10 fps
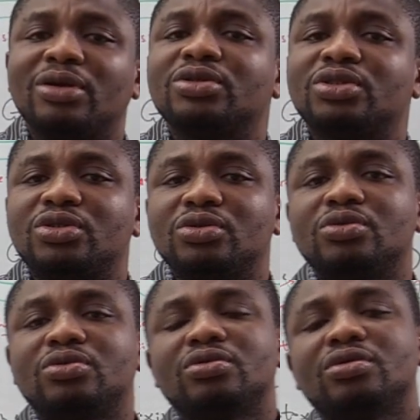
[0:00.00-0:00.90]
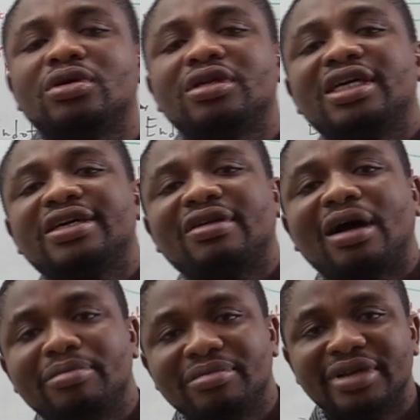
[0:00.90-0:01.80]
belongs to the
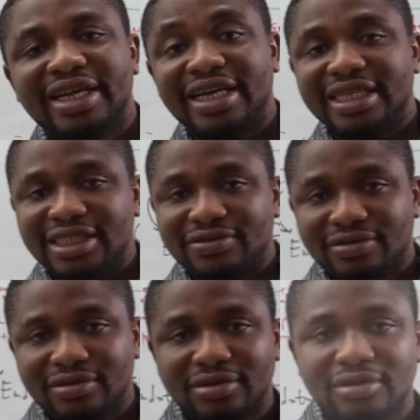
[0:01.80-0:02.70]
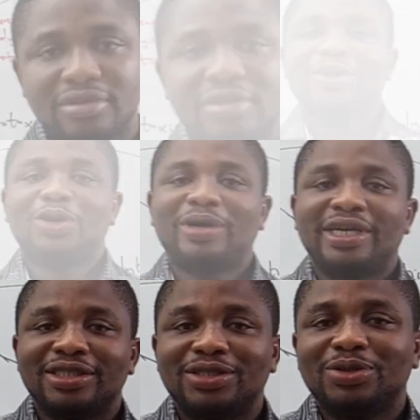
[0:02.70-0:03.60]
gram negative. All
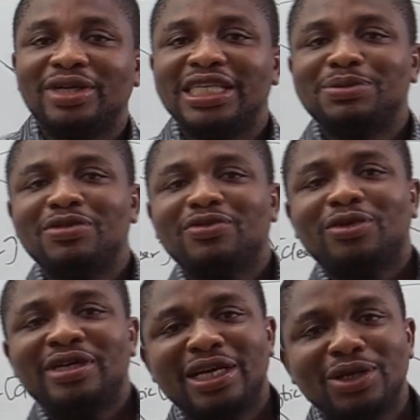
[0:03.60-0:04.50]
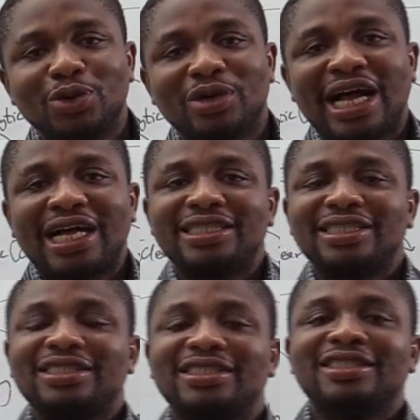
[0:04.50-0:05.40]
right, so let's move on and look
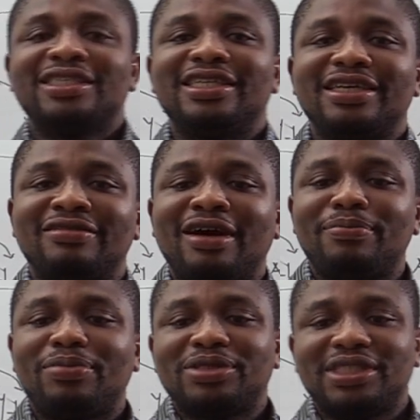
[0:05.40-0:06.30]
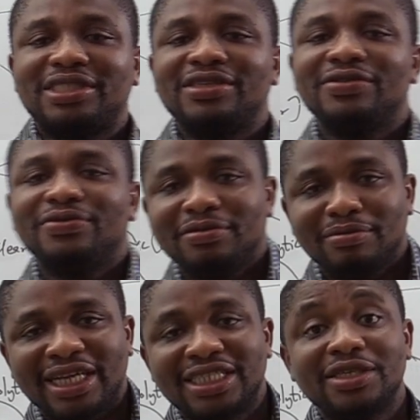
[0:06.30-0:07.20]
at the gram positive
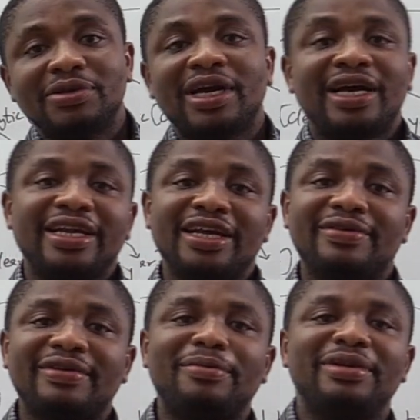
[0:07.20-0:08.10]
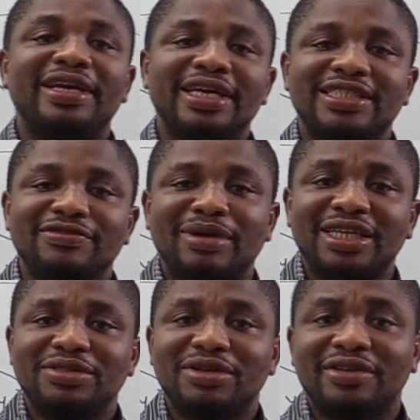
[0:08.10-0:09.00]
bacteria and the gram negative
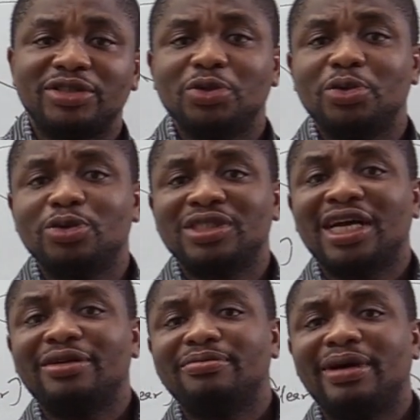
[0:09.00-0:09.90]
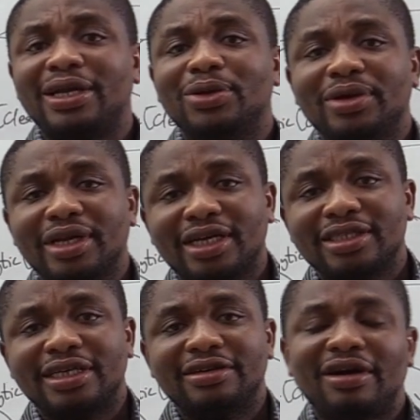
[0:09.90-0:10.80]
bacteria. So we'll start by looking
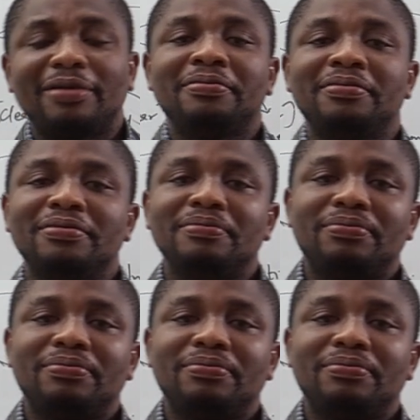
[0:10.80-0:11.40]
at the gram